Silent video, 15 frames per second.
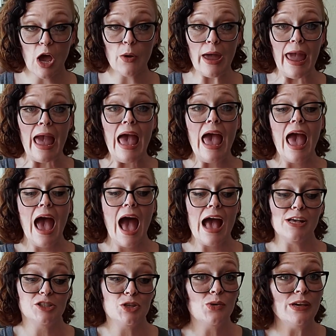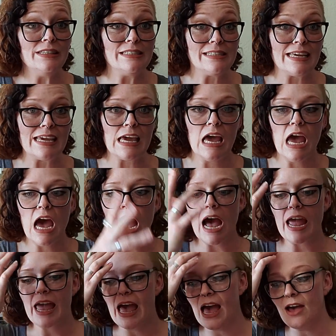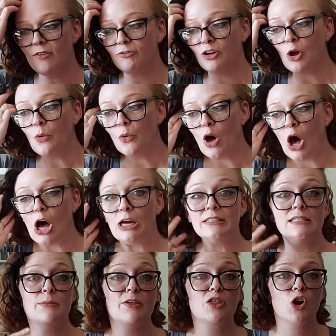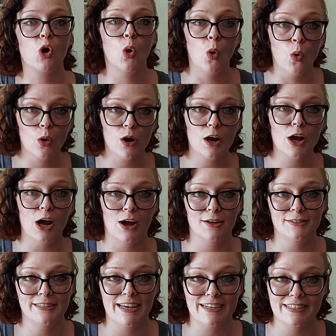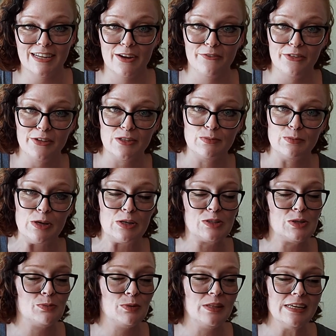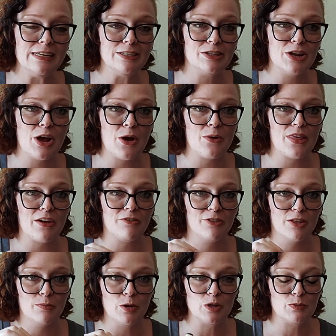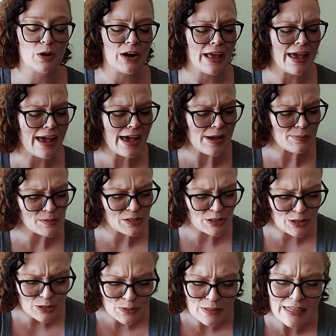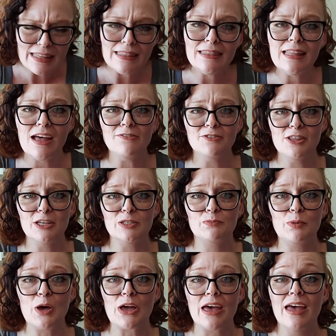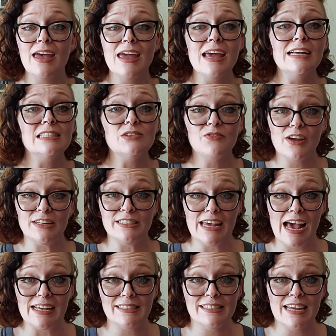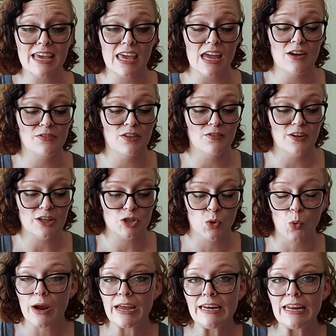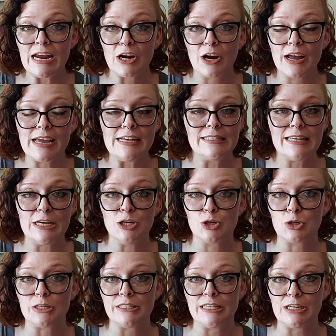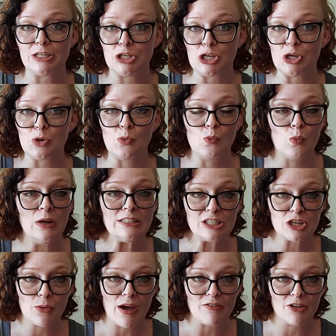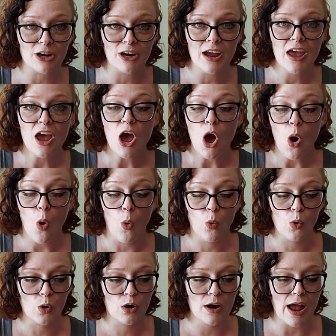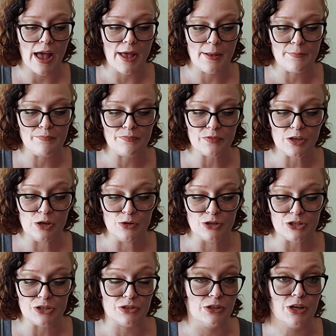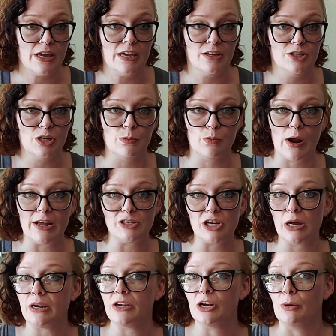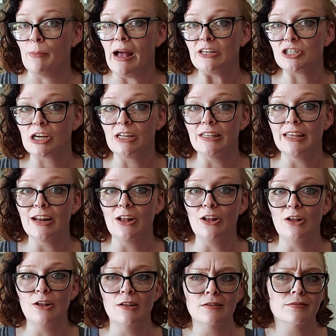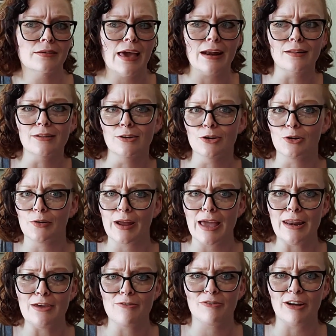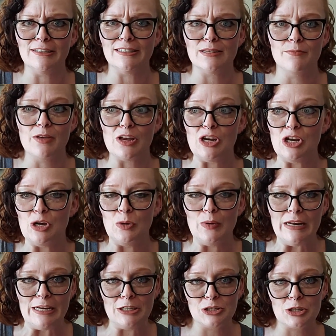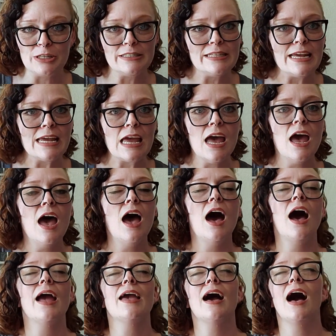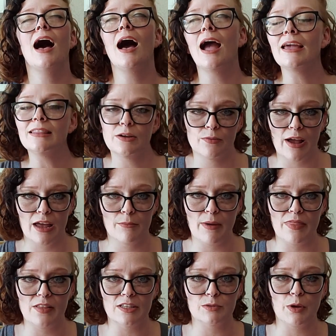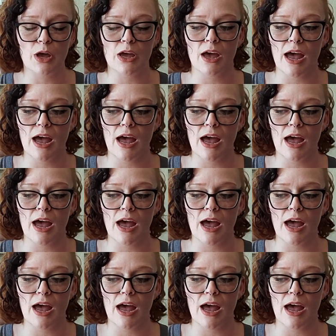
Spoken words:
Okay, as you can see, I have no cons about the core content of this book. So please know that for the most part, I absolutely loved this book. It's fantastic. If the Victorian era is interesting to you whatsoever, or you just are looking to branch out in your magic a little, get a little creative, find something new and interesting, I highly recommend this book.